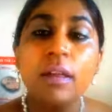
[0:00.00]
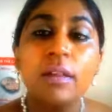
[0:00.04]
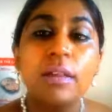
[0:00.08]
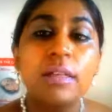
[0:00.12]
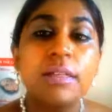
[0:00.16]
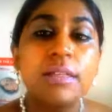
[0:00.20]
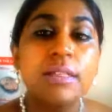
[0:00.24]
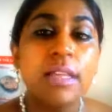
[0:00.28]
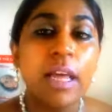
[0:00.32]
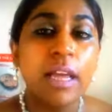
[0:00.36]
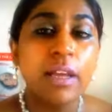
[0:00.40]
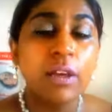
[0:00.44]

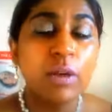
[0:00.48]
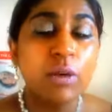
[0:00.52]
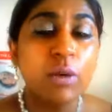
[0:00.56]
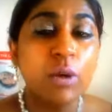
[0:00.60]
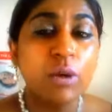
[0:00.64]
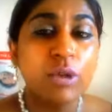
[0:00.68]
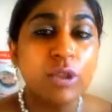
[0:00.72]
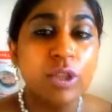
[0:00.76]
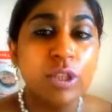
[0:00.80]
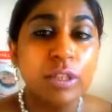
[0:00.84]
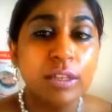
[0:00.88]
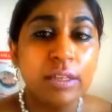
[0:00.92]
The
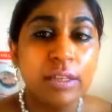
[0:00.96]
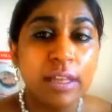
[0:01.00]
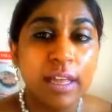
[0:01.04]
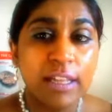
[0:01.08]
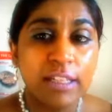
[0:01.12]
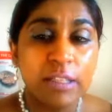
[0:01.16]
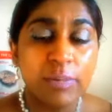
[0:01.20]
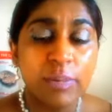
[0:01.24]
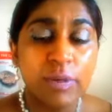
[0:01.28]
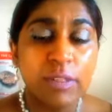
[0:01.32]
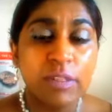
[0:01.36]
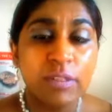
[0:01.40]
psychological
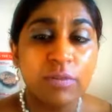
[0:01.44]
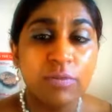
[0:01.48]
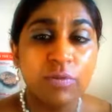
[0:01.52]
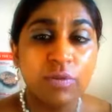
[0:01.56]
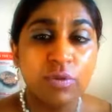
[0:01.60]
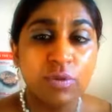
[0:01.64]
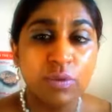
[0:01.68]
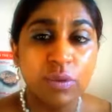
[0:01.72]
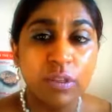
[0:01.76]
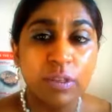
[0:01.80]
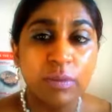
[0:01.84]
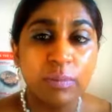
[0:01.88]
aspects of
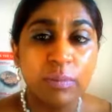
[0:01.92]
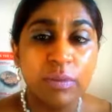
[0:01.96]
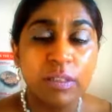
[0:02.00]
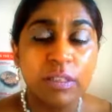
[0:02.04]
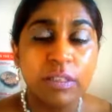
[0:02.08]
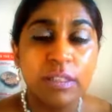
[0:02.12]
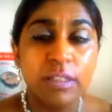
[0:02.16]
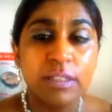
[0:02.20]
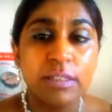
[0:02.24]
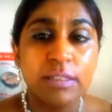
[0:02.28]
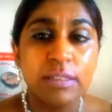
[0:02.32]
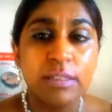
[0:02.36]

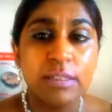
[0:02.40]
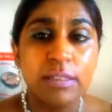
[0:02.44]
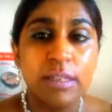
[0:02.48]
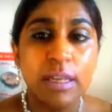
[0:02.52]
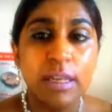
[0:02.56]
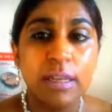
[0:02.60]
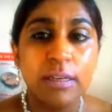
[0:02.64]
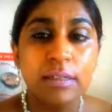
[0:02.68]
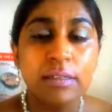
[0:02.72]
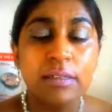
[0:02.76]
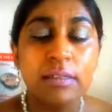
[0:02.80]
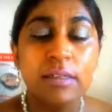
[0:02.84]
treatment is
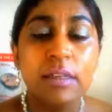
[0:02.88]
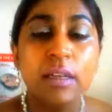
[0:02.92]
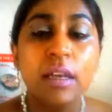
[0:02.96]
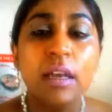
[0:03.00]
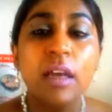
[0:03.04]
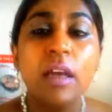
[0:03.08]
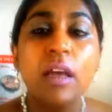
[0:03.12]
that